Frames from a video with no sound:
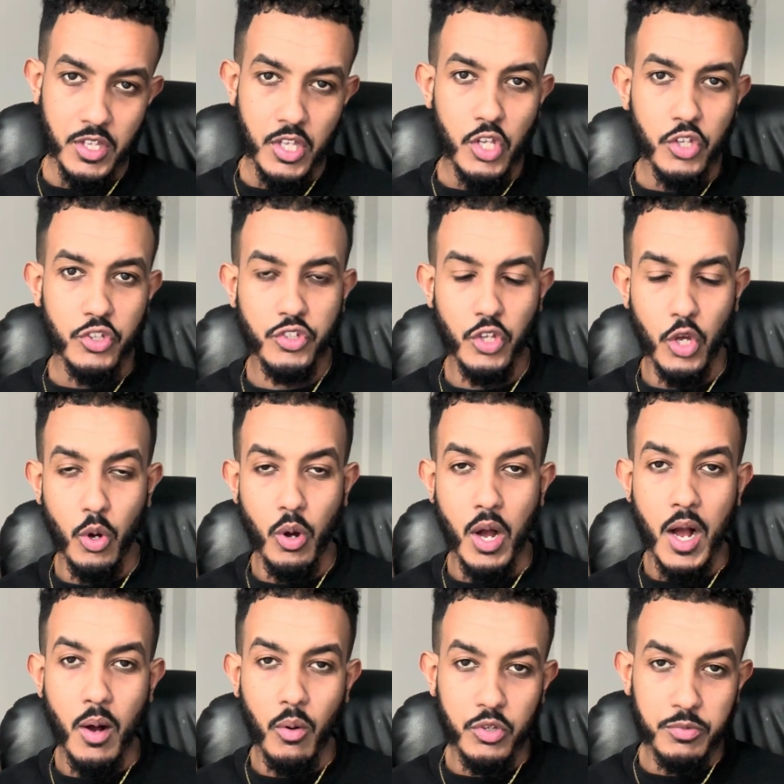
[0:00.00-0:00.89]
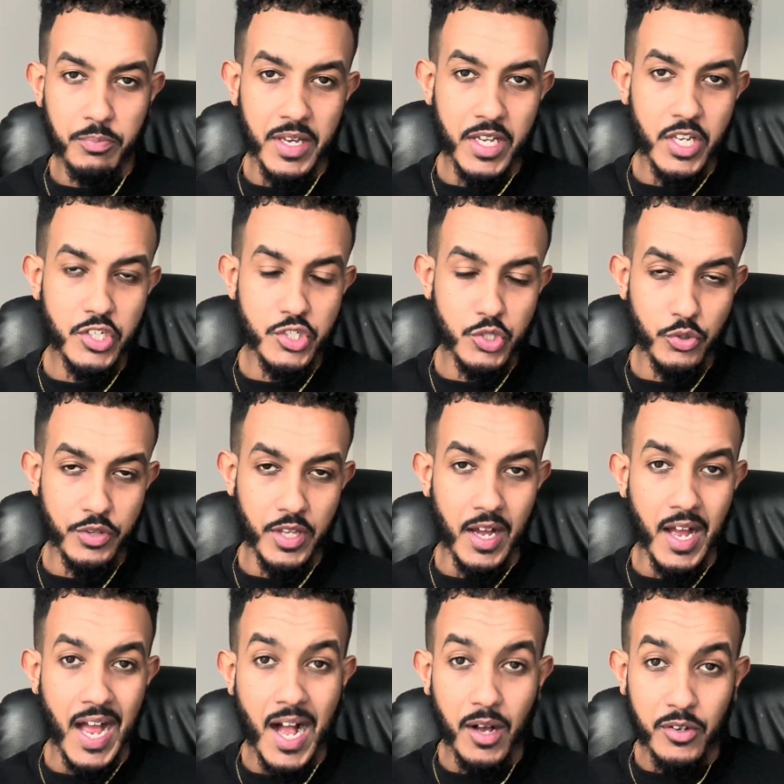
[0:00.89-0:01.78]
So I was making sure
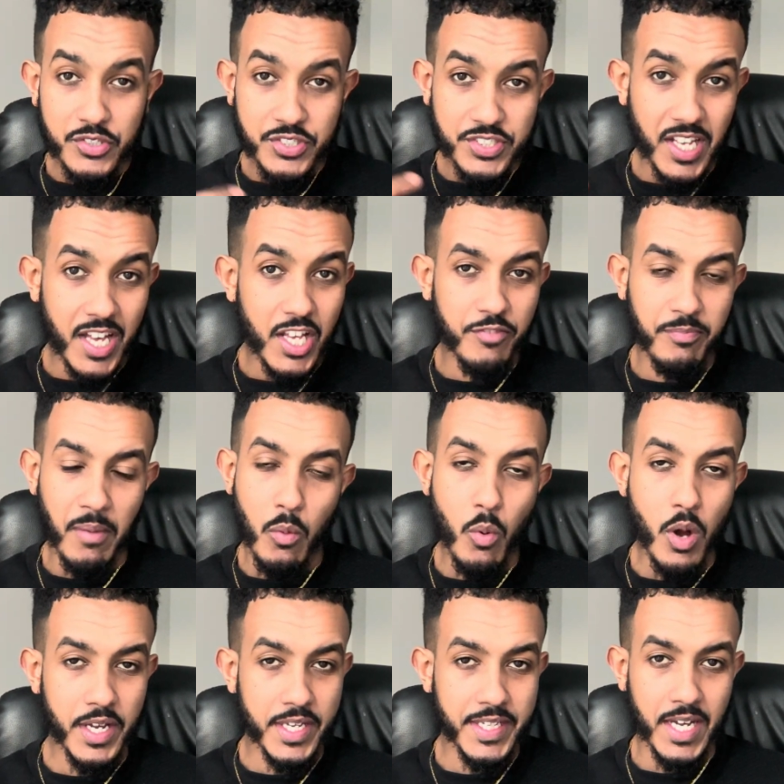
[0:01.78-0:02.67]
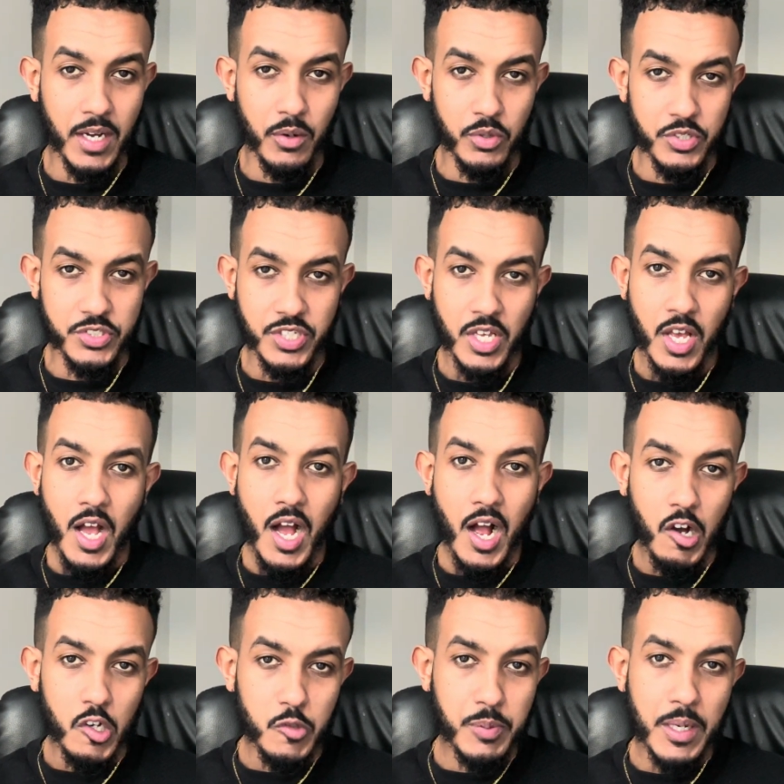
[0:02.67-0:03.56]
that outside of my working hours,
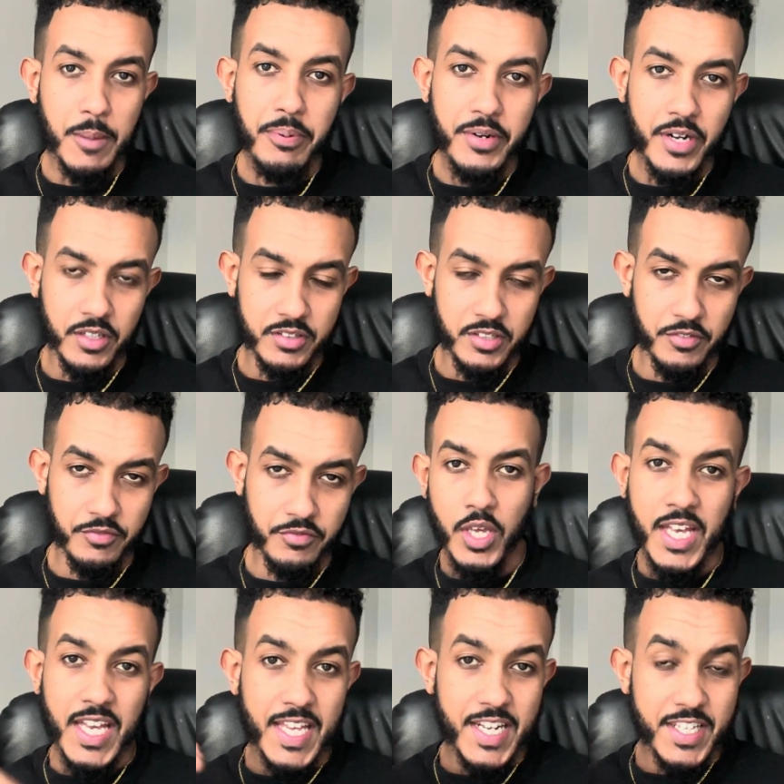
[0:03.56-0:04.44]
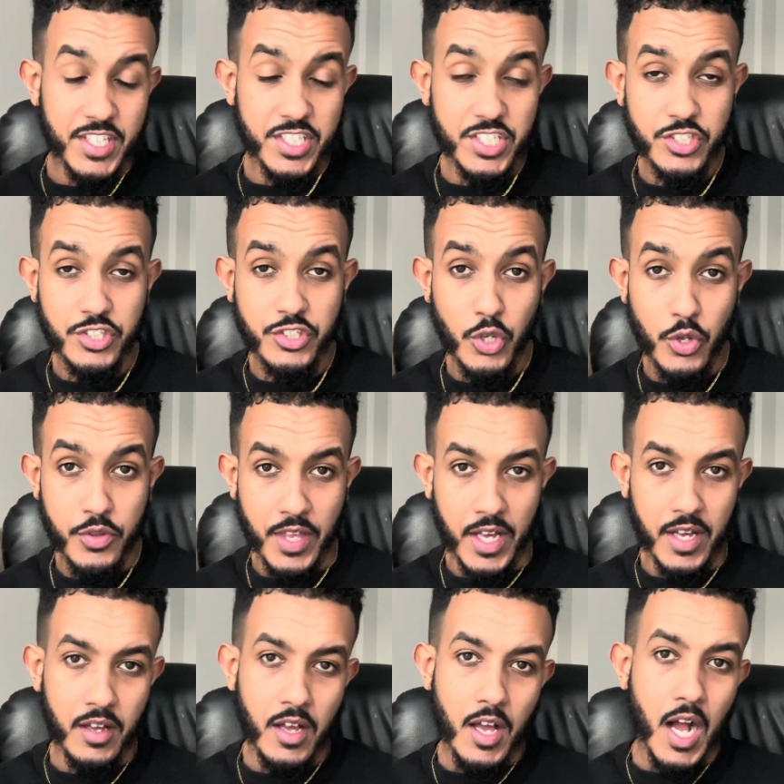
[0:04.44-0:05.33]
I was being productive. In addition to doing
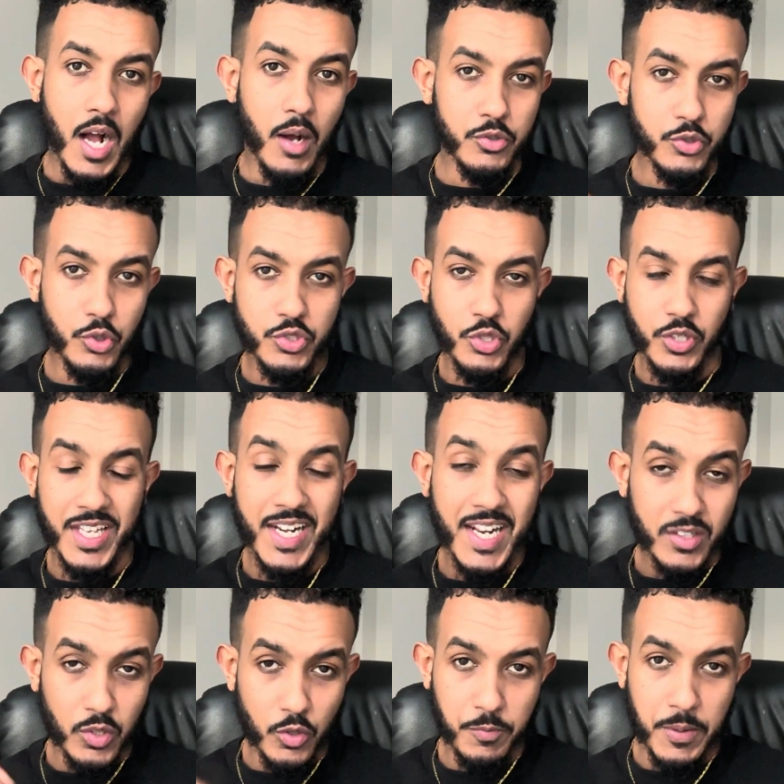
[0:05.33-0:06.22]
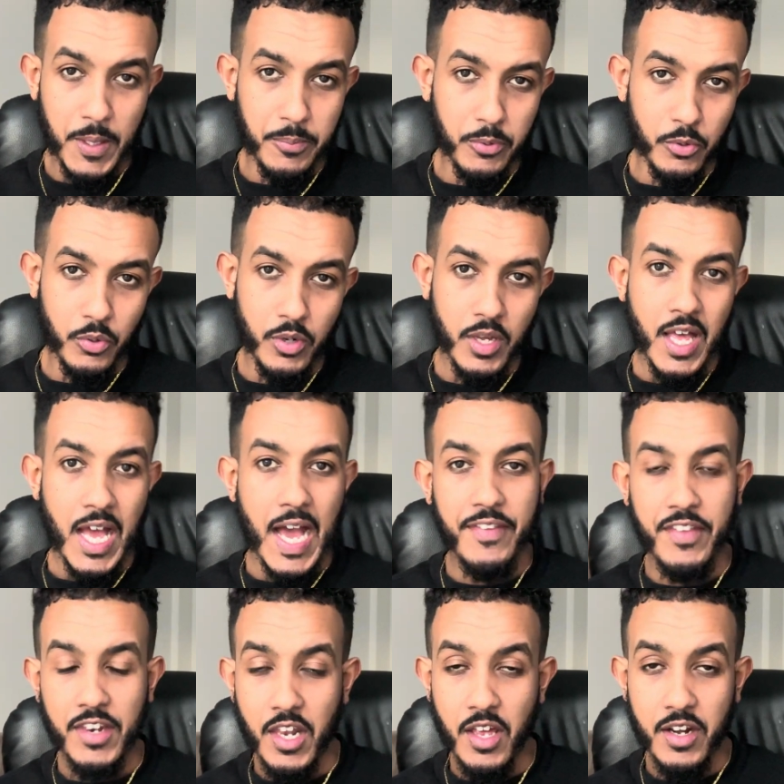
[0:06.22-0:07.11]
that, I was also connecting with people and
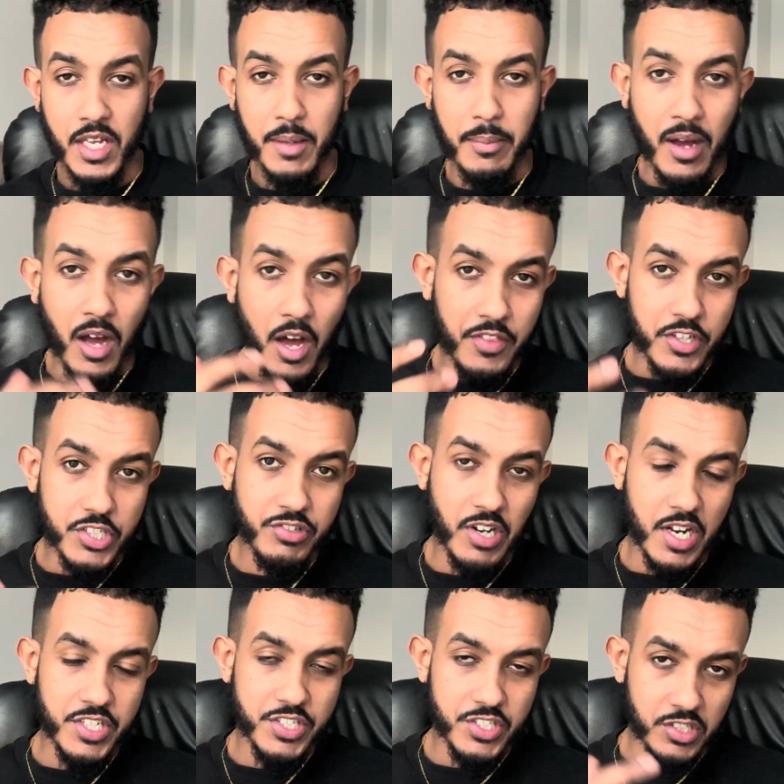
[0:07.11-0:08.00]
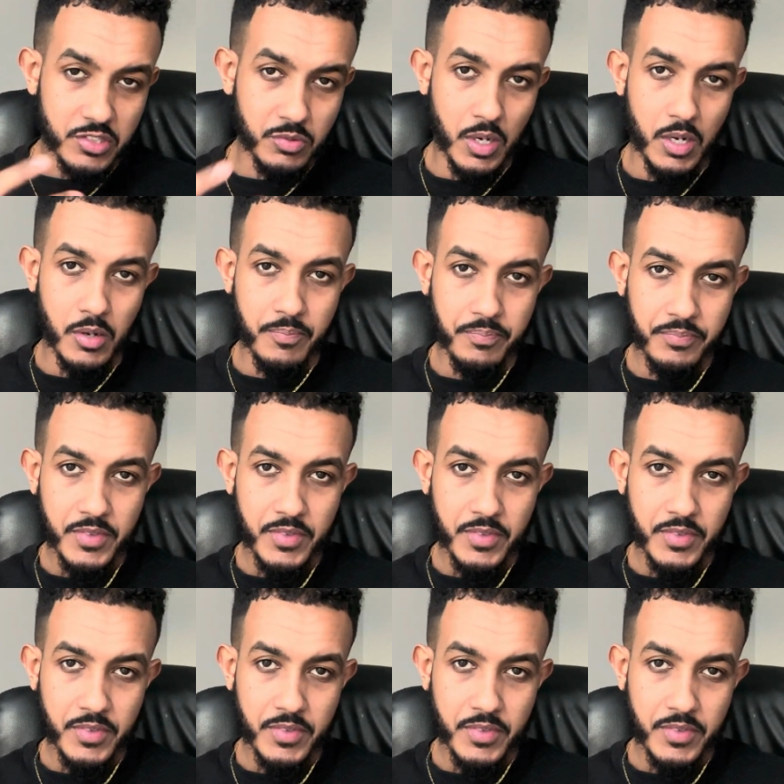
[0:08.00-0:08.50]
then learning about other strategies as well.